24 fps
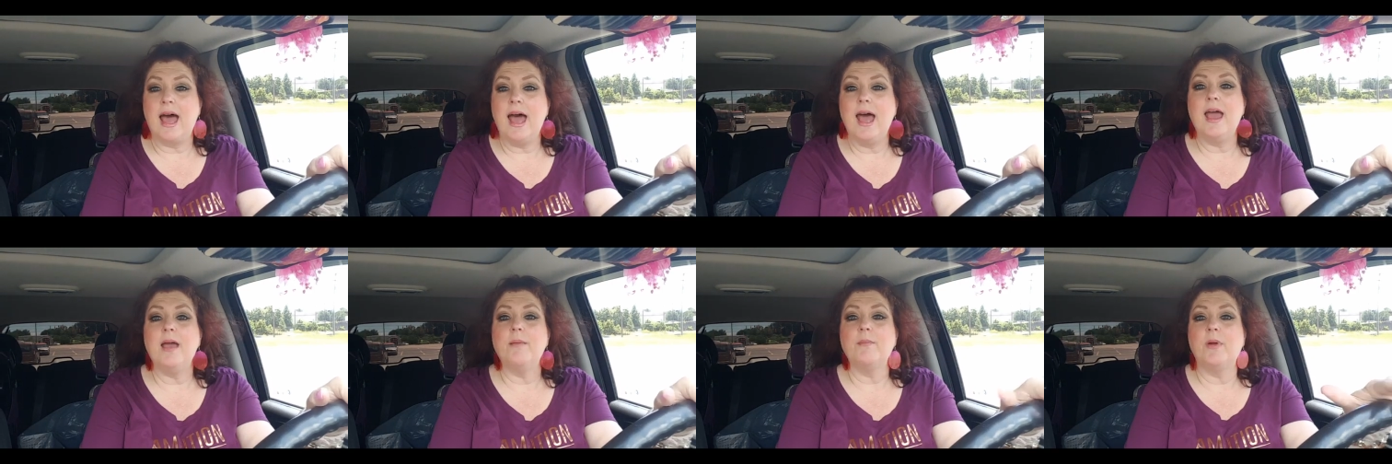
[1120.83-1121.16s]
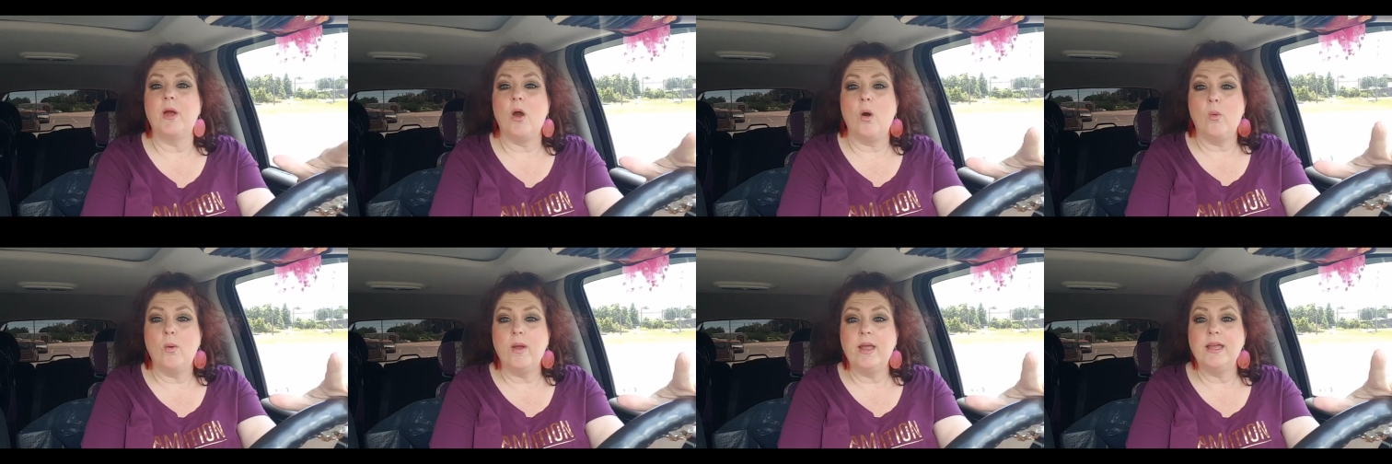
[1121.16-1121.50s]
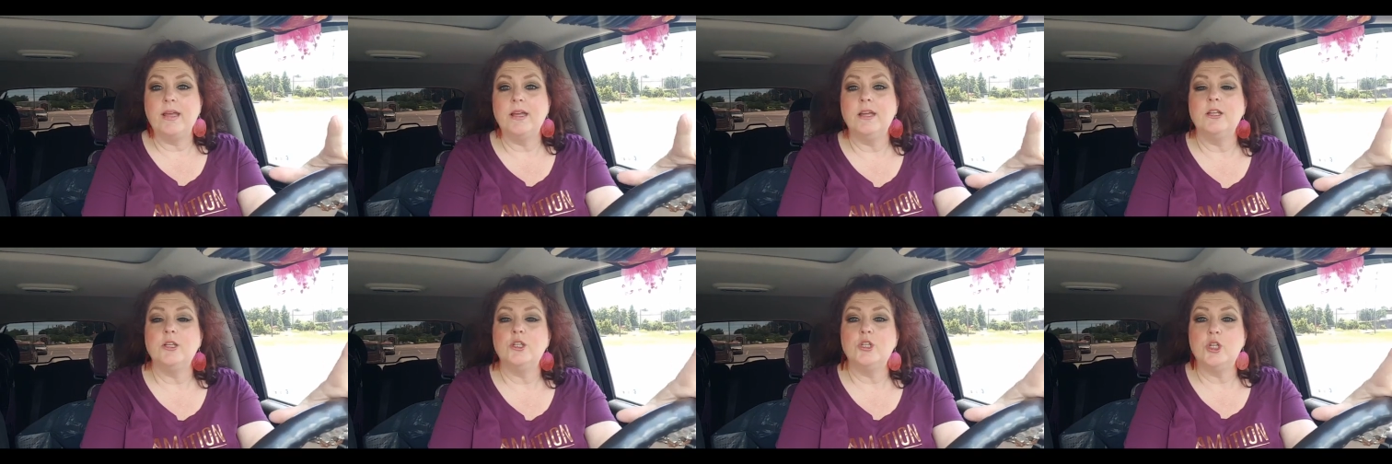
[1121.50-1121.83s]
I am
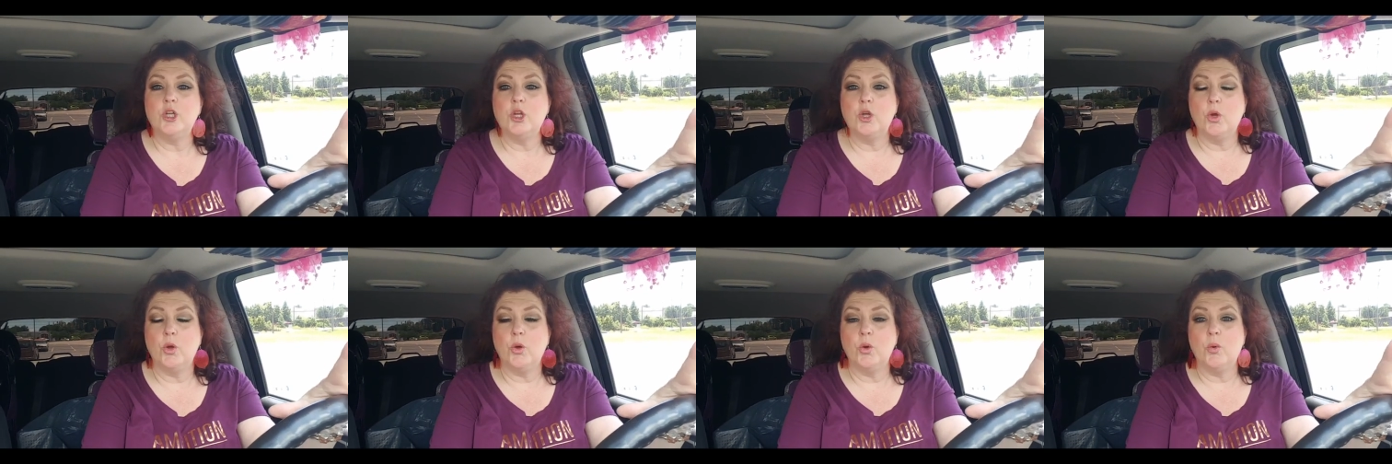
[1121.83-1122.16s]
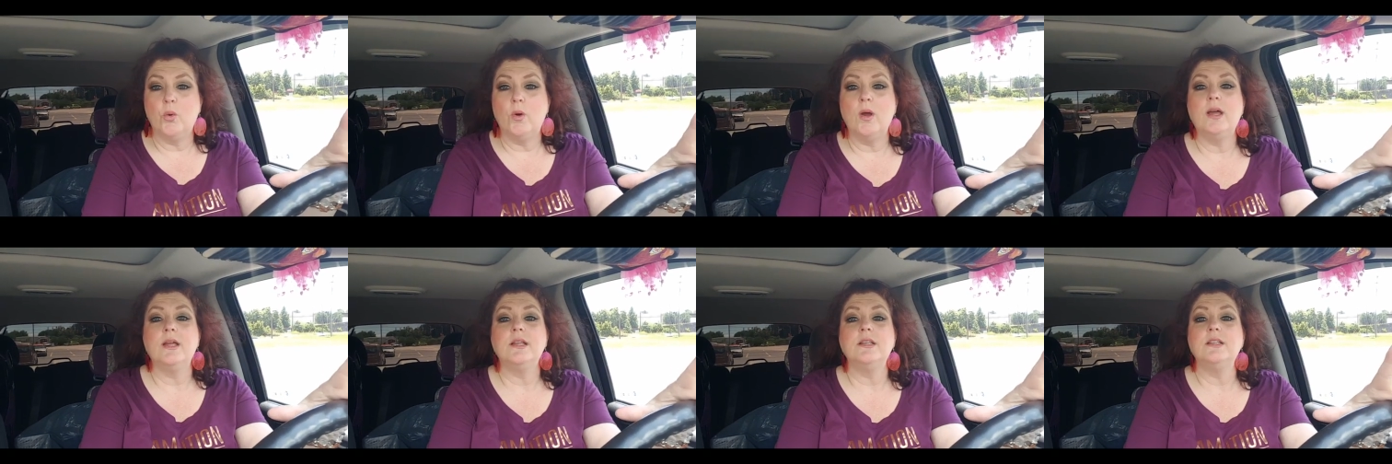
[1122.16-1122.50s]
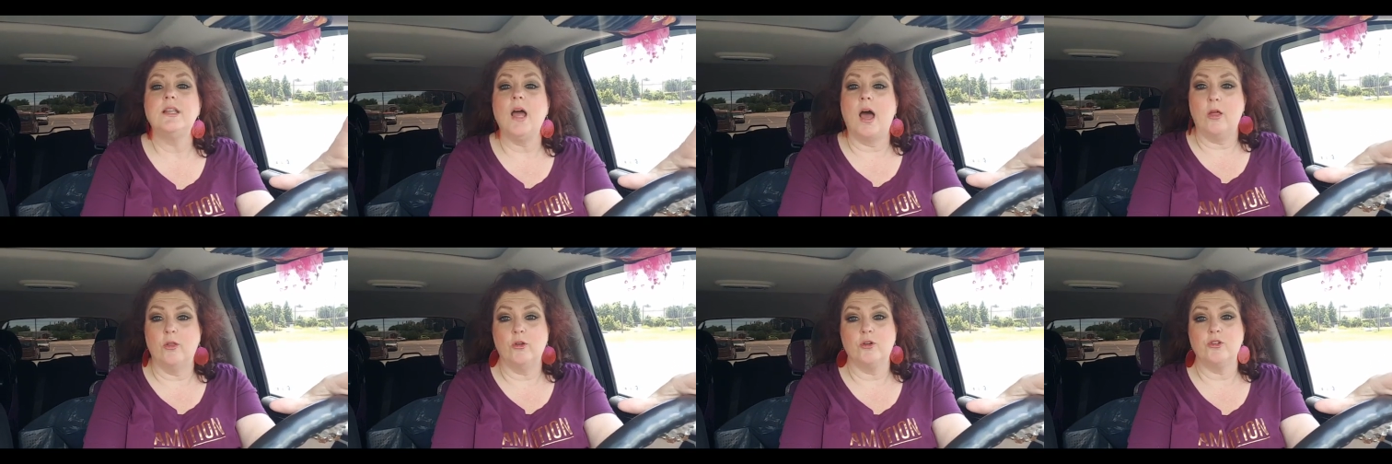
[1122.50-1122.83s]
going to
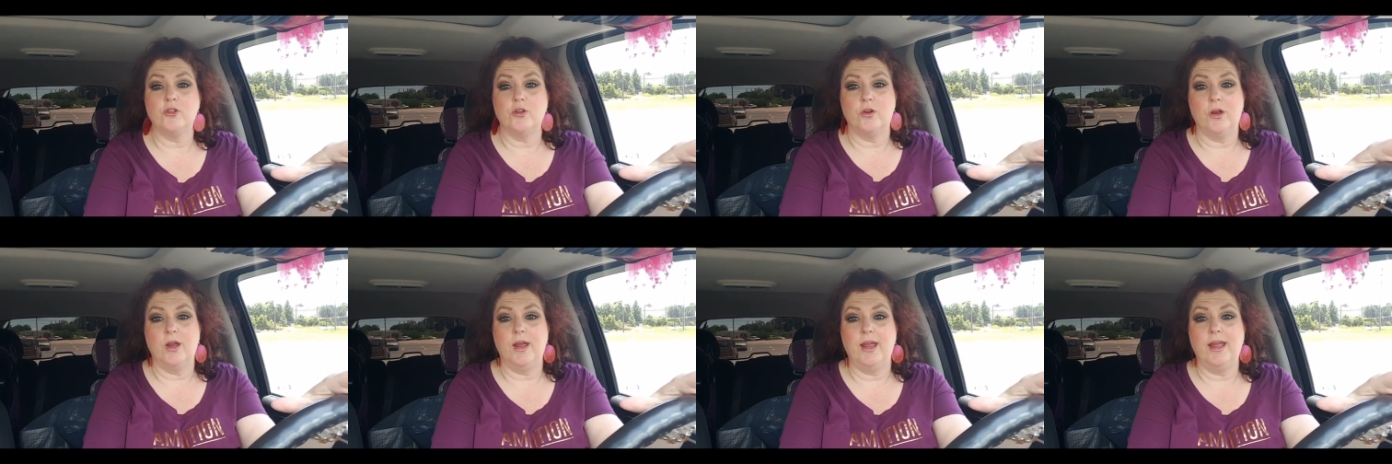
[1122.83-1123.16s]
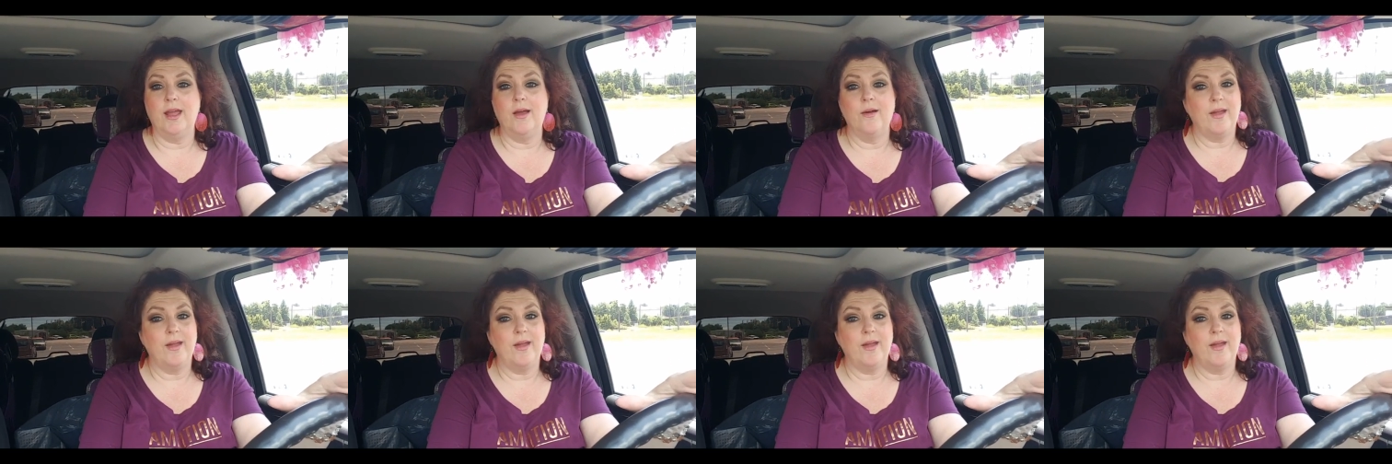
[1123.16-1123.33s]
Dollar Tree.